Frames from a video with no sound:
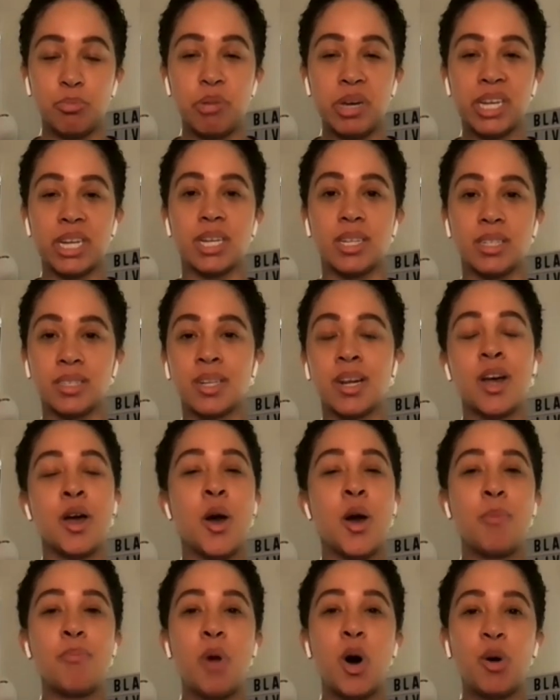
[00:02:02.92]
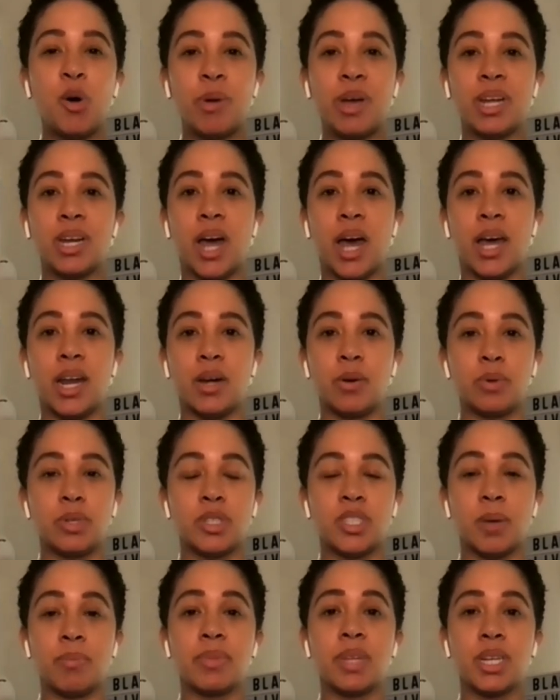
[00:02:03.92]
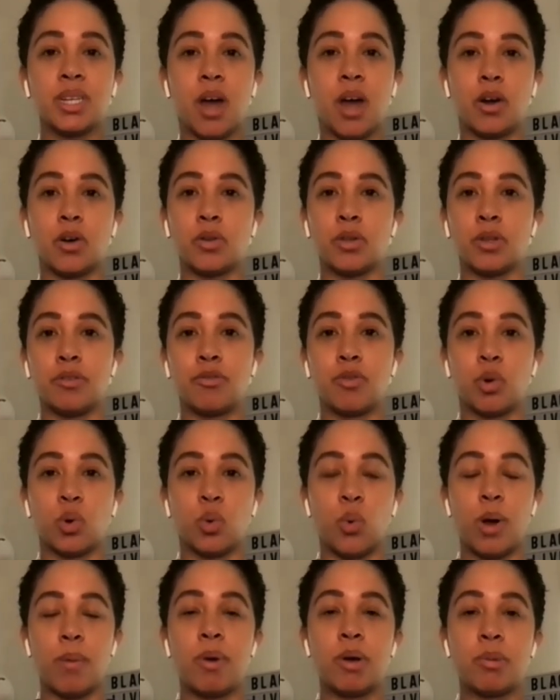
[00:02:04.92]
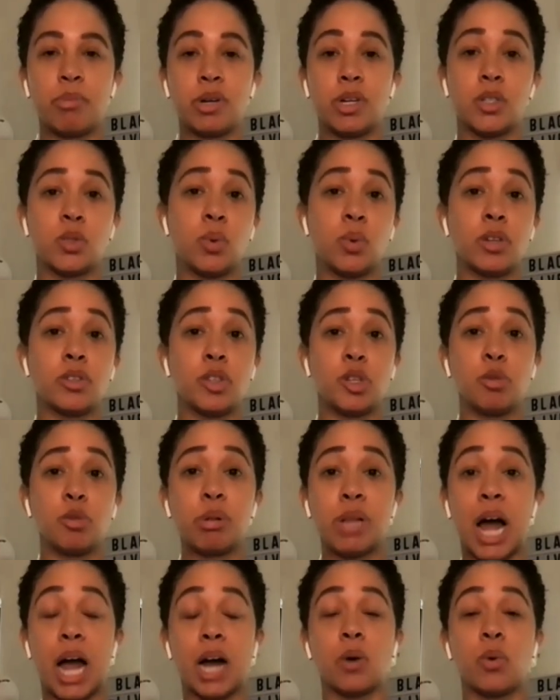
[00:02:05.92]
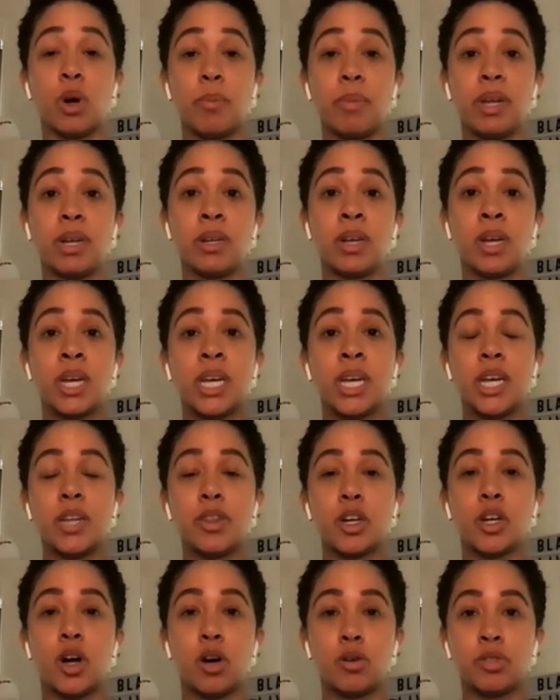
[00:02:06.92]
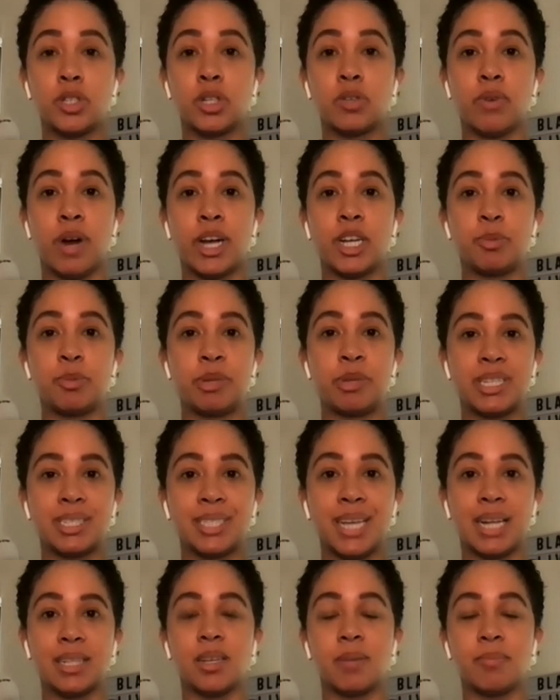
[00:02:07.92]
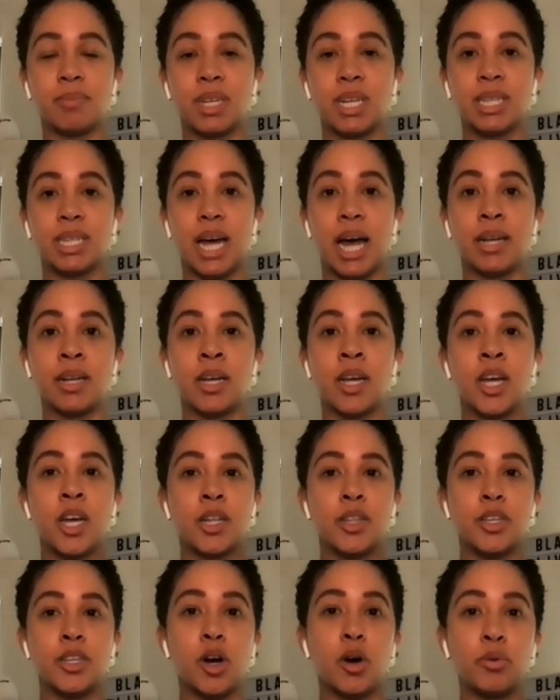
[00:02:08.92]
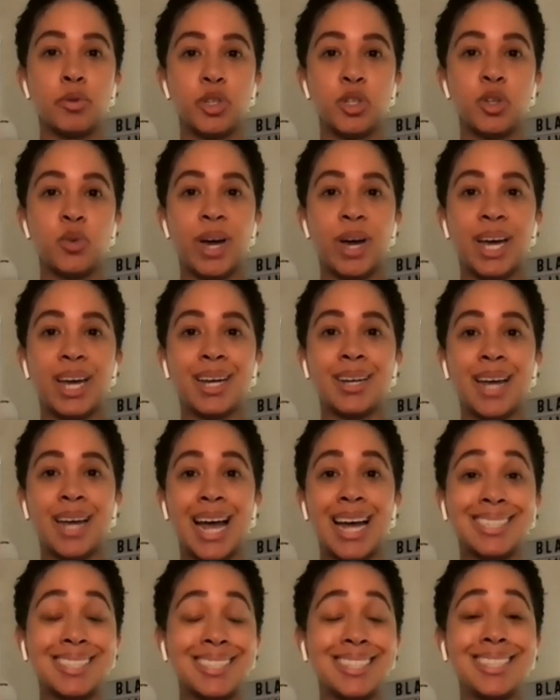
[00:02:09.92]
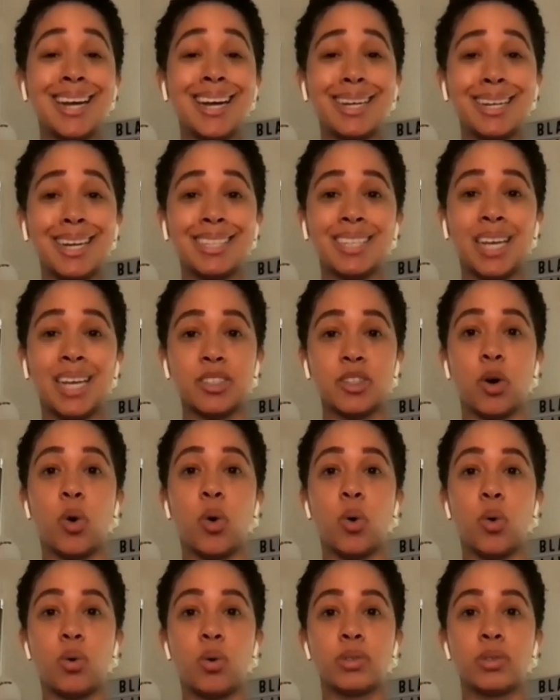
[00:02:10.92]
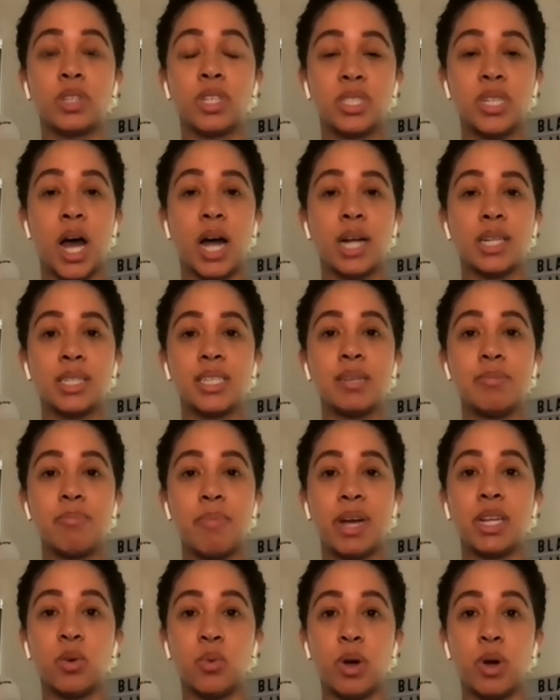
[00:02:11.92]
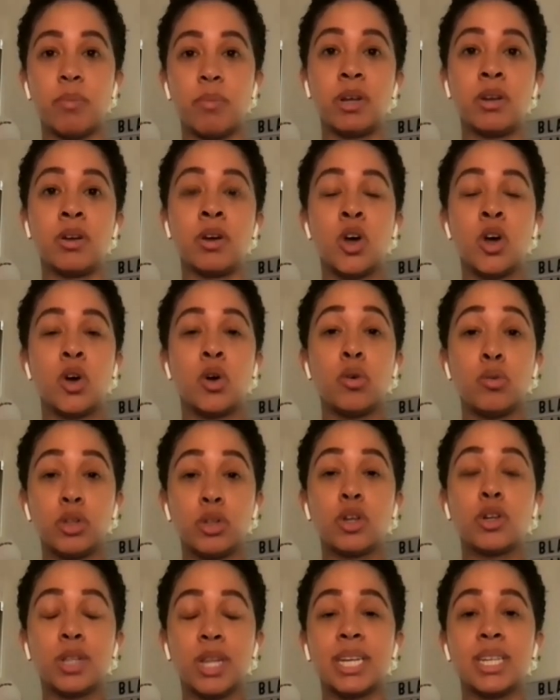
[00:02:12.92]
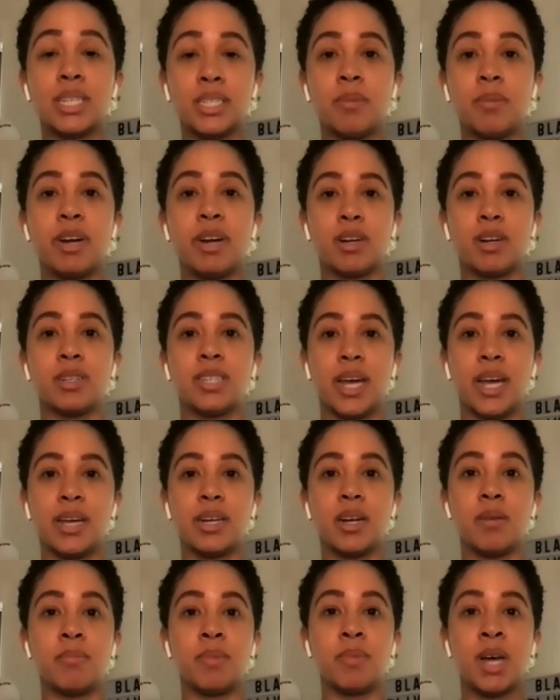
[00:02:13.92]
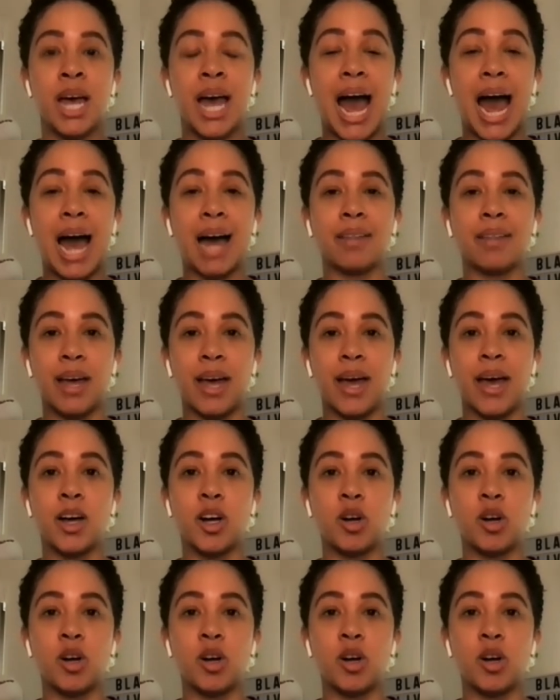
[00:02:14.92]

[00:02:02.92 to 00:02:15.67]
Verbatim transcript: the biggest moment, and it was something not only for women but as well to Black women in the coaching ranks because that's something that the OUA and CIS as a whole does not see many women who look like Tamara Tatham at the